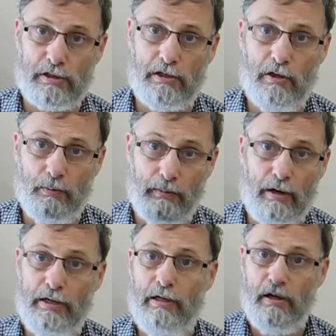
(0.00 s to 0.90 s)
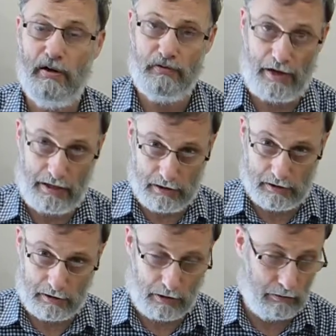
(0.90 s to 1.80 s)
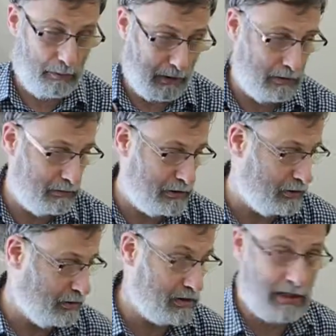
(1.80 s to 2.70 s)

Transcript: I don't buy fakes, I only buy the originals.